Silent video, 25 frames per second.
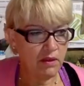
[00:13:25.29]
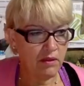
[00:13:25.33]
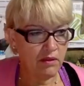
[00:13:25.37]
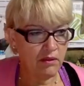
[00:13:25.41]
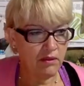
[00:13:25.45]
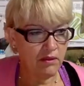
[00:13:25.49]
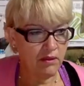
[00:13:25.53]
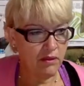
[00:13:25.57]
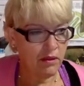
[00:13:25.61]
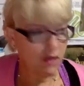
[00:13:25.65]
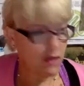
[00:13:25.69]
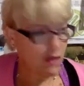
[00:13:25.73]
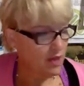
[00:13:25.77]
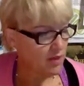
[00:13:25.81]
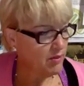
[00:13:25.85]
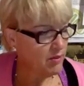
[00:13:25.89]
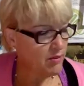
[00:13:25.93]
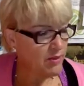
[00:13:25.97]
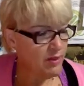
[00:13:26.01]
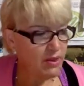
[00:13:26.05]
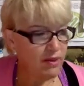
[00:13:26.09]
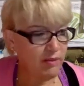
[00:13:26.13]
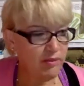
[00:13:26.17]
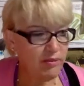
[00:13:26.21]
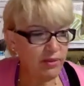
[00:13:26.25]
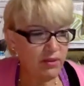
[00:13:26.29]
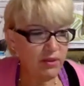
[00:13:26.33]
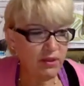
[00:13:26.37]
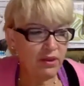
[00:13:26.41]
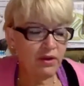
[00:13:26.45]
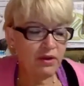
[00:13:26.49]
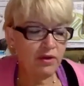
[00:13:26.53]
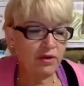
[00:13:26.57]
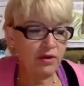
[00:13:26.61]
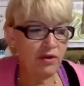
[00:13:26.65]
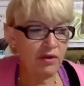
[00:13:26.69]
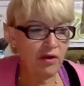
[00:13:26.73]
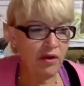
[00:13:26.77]
lot of men in
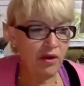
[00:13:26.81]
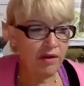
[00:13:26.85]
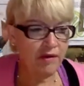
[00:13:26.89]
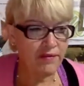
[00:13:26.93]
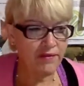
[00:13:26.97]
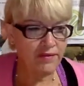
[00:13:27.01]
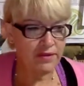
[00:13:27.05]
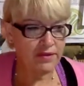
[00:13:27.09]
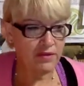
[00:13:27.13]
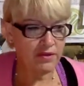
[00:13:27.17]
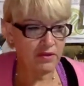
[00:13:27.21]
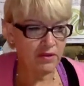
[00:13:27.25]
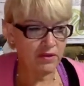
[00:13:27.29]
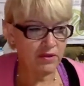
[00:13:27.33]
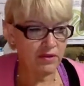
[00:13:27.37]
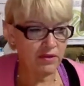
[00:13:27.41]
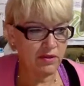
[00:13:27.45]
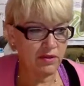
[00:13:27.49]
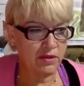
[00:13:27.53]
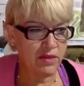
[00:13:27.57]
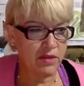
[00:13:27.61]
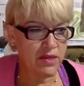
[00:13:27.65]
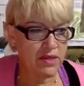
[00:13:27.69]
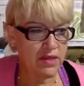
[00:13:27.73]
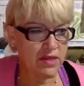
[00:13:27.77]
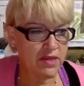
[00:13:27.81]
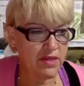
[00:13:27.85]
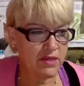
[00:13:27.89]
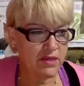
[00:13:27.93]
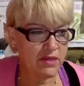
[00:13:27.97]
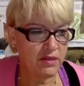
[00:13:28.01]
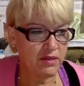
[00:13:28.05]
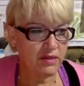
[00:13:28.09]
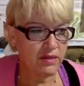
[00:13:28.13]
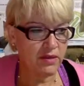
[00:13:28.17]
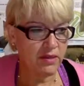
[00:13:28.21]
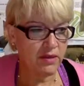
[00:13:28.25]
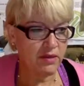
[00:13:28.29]
political office that are doing things that
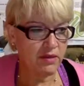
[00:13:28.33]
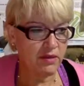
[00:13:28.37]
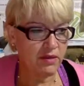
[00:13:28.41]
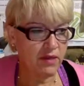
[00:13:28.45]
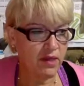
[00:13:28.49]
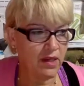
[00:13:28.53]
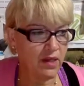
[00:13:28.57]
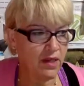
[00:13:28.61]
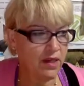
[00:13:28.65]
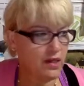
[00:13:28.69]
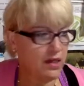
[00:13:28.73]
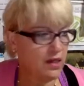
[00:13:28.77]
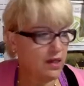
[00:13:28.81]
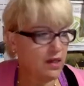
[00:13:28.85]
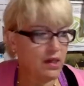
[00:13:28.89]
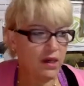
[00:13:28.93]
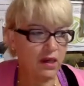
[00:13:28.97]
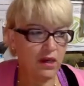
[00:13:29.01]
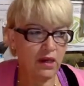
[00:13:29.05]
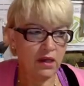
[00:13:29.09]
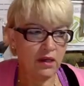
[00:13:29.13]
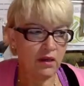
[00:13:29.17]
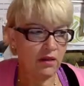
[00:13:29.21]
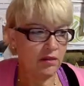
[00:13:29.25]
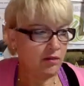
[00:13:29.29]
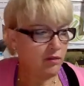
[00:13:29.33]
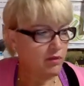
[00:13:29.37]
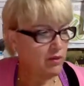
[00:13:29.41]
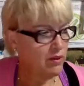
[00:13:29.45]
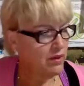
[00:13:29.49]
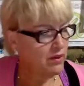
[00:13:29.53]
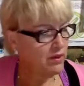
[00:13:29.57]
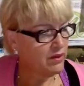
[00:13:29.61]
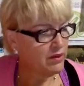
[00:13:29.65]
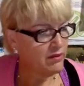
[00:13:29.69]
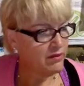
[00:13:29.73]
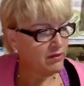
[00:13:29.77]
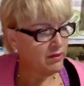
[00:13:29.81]
we don't like.
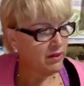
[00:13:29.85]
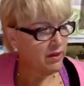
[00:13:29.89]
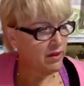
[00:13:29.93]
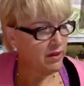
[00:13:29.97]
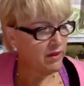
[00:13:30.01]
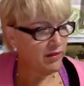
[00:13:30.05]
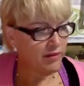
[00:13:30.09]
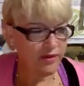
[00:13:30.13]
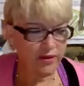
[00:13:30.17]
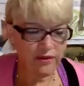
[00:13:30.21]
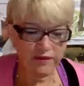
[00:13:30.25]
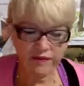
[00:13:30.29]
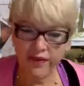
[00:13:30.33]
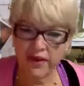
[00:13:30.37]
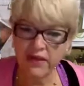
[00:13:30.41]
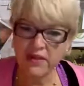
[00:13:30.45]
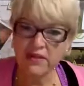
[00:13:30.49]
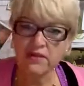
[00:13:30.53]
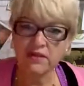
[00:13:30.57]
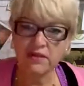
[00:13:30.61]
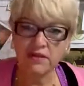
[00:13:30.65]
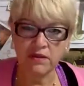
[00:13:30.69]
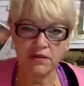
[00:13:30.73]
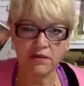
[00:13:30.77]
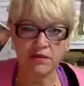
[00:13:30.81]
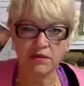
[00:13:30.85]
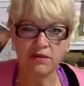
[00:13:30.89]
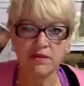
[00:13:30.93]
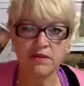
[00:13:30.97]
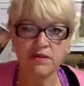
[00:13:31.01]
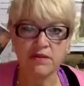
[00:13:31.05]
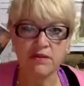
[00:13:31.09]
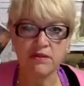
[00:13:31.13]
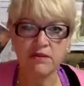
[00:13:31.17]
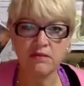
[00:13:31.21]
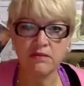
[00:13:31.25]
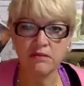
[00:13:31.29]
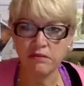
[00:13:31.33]
Well, FFS
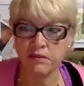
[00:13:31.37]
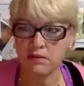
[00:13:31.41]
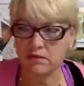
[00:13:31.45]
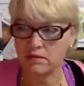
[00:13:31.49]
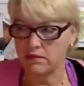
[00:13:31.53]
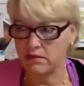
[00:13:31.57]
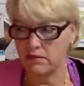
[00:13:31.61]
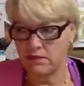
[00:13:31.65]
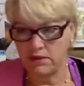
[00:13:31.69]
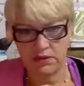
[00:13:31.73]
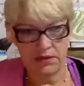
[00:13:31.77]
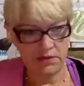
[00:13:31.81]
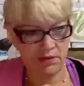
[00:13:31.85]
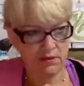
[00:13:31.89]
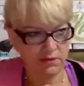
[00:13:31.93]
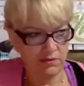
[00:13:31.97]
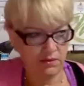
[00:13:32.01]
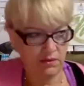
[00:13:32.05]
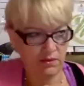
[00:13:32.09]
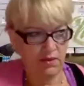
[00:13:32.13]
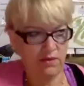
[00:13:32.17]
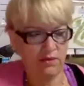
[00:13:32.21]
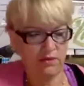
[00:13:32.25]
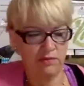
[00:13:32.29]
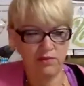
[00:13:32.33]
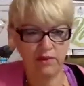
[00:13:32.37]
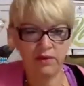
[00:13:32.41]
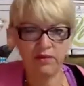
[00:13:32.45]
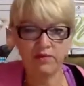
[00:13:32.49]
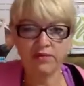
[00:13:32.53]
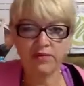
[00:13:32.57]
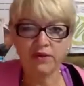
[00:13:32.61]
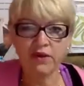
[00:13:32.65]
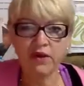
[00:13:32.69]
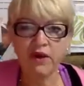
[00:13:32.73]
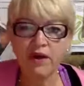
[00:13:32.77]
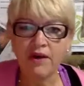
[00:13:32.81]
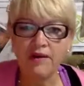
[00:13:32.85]
girls, let's run
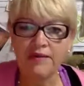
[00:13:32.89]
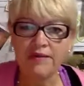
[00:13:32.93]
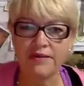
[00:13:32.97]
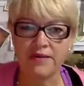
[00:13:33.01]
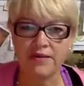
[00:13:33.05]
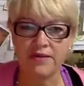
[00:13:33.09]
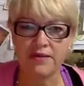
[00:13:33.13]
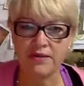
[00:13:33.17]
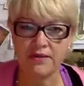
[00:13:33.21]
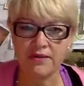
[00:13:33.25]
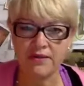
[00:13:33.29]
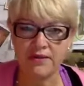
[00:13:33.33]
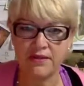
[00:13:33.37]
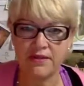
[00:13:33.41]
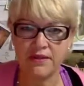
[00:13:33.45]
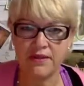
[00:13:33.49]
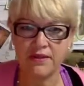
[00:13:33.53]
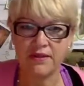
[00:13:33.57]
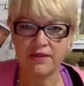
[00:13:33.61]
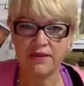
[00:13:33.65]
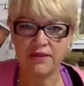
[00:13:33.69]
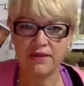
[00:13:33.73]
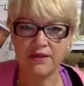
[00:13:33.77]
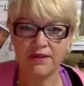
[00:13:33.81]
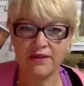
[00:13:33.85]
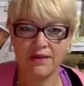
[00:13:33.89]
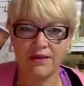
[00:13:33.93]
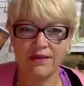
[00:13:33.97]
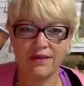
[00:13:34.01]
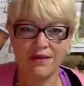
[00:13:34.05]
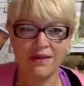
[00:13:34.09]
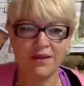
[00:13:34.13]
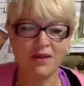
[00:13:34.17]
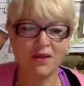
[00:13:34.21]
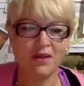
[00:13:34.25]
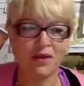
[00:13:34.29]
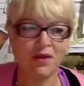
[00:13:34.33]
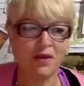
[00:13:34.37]
for office.
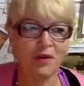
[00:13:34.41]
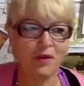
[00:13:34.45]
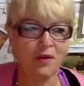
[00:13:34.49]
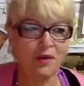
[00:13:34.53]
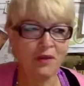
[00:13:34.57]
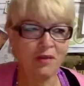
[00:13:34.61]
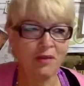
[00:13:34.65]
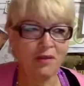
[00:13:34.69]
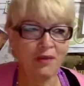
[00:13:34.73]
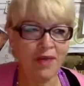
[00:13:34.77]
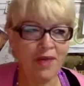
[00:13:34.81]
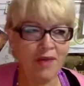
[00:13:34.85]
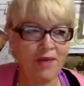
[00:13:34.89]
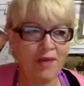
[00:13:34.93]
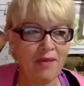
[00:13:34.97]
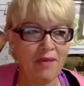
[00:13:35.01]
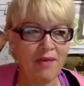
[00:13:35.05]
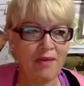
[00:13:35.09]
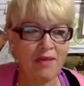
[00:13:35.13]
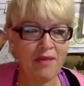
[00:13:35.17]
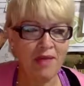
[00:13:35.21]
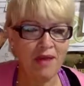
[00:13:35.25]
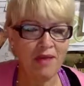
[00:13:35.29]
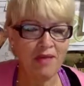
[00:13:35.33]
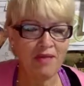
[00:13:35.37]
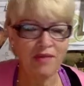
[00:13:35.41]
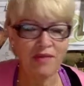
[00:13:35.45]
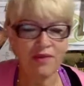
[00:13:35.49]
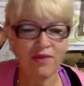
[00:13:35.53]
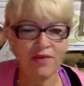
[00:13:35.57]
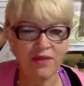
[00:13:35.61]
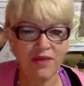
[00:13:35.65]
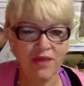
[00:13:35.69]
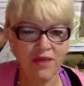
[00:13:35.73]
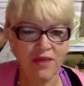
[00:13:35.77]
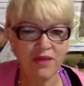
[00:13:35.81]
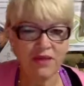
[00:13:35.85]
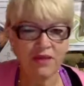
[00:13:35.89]
We're blaming men for
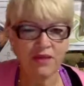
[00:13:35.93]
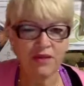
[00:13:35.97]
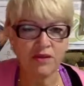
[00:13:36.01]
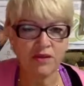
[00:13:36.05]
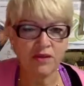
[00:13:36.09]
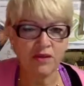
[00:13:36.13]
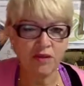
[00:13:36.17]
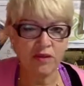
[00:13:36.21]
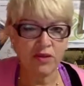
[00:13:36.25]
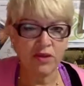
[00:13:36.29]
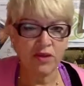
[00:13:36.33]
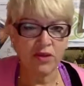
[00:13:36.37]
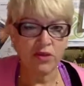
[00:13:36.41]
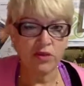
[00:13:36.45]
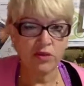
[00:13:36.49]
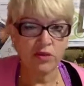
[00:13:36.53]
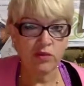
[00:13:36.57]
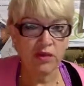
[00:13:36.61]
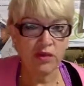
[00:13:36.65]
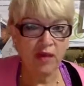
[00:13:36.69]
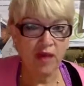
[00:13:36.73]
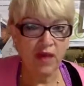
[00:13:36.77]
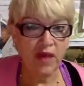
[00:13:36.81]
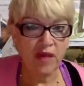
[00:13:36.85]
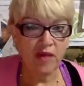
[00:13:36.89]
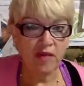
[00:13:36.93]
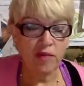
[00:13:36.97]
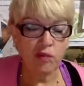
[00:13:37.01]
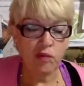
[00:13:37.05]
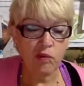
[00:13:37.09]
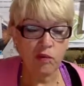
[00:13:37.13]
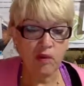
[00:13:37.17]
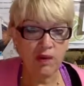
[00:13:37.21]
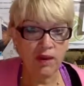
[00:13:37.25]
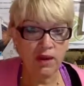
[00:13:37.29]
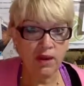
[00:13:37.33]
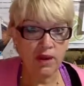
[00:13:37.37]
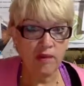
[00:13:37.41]
things over which we have
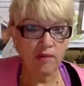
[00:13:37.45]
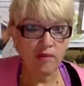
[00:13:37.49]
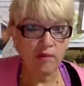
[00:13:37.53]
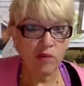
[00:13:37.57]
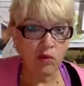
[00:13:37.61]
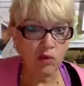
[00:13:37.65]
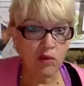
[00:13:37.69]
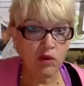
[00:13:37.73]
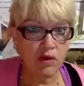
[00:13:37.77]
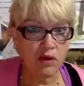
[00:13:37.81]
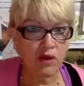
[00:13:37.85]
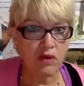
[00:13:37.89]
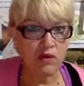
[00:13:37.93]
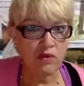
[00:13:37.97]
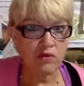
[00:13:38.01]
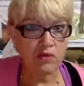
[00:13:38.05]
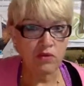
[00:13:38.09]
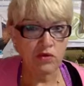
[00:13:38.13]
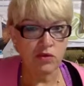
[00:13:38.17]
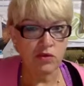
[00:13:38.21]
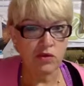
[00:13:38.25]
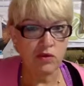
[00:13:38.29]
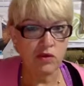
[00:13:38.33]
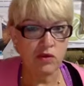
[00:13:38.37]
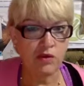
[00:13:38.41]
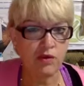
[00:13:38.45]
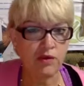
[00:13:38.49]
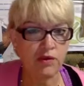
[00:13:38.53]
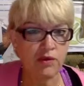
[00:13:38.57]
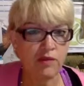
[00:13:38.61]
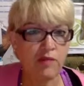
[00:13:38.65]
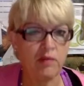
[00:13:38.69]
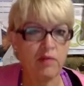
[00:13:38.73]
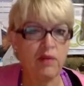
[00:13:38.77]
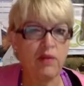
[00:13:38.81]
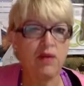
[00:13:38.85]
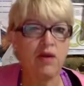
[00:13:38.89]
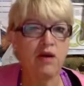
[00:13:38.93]
way more control than
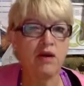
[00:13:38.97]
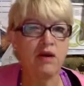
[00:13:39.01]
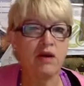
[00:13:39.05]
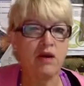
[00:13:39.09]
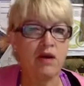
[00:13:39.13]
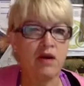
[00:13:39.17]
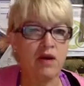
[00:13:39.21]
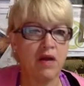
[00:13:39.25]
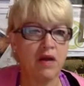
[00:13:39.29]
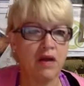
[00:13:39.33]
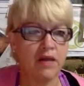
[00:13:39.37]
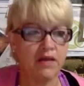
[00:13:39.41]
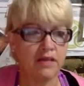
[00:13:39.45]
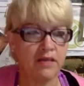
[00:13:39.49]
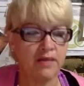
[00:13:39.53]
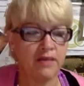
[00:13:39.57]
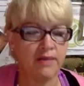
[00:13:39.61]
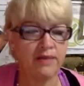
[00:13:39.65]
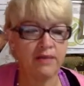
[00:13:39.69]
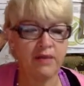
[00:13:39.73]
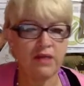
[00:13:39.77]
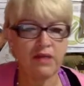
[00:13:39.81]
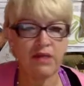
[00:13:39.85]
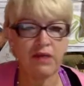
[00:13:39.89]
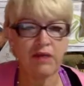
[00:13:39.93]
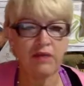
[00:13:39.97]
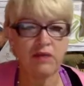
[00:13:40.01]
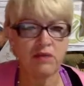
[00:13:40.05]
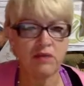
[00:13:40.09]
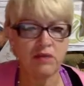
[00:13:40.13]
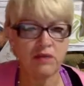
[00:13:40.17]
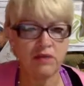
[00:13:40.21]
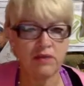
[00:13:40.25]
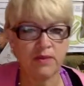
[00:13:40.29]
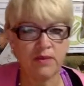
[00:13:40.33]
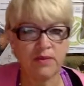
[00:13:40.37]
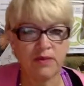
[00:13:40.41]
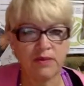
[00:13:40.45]
we are accepting
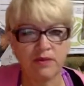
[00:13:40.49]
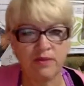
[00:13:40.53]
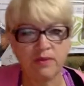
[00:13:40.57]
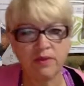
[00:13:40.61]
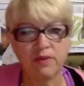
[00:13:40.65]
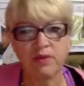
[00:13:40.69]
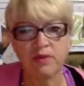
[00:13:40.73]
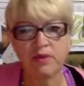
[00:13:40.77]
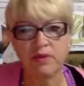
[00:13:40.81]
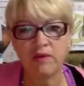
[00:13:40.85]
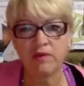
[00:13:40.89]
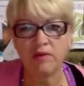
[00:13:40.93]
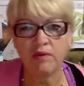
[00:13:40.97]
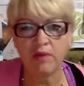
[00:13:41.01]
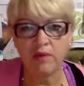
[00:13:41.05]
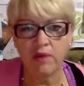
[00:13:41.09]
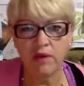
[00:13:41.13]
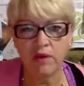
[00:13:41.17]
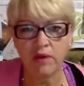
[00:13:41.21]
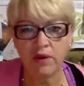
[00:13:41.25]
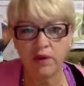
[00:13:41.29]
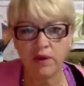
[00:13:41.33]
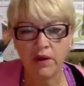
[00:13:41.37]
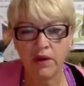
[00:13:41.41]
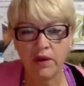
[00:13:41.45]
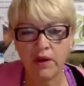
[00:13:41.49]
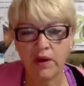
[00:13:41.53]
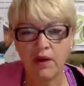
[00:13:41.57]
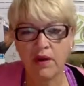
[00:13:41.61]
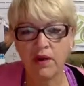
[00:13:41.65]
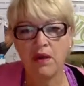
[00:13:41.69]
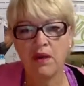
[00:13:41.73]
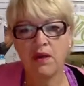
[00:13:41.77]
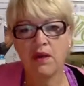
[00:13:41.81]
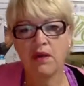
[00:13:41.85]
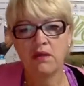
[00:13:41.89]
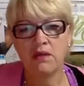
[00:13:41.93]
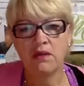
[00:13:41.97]
responsibility for.
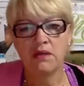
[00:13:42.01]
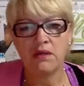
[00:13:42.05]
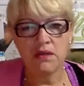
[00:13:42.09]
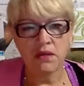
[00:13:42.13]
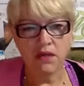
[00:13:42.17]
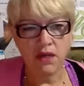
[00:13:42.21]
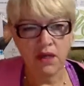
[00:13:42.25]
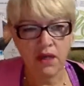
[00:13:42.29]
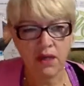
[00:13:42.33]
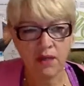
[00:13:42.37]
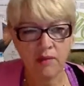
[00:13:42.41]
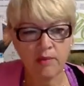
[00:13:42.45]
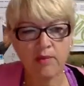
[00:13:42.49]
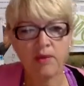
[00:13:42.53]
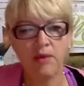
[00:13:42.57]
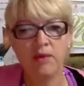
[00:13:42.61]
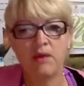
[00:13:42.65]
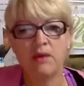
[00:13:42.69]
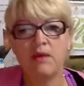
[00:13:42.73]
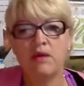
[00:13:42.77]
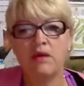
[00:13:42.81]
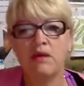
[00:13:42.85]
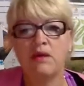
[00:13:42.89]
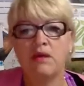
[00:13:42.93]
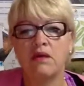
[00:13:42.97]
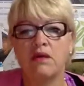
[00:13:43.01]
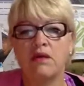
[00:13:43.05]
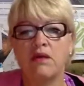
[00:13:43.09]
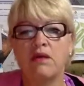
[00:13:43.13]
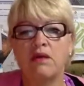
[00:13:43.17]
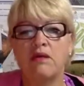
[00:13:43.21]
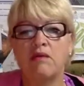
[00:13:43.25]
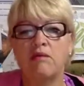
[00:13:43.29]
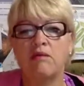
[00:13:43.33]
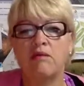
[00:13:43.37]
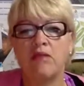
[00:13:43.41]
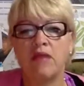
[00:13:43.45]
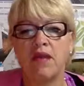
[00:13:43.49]
Stop
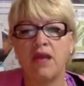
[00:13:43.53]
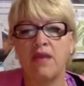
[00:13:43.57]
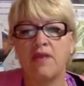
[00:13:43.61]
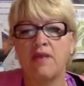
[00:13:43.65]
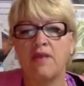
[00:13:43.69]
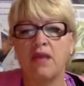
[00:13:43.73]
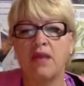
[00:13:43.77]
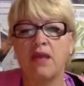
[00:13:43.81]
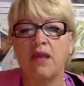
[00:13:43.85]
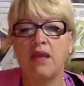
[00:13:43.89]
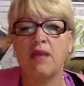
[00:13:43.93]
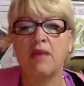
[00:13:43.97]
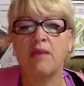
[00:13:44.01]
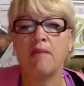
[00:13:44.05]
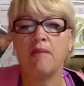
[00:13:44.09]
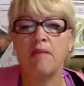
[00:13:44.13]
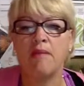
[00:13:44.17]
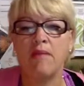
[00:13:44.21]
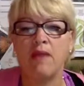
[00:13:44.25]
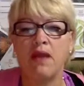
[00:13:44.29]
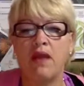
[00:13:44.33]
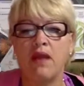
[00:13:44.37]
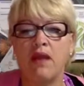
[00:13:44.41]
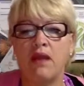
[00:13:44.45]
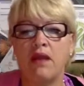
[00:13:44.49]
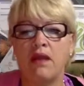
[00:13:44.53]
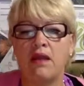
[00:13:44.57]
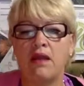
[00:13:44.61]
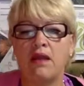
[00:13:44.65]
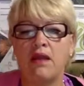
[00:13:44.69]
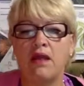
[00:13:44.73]
blaming men.